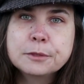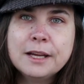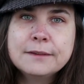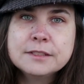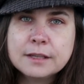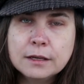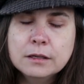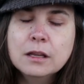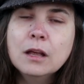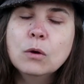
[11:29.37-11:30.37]
would have
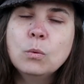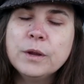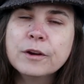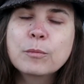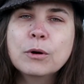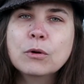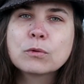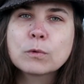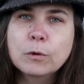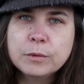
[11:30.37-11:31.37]
said, "We are
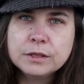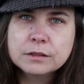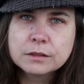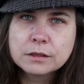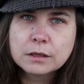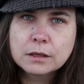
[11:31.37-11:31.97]
both Roman."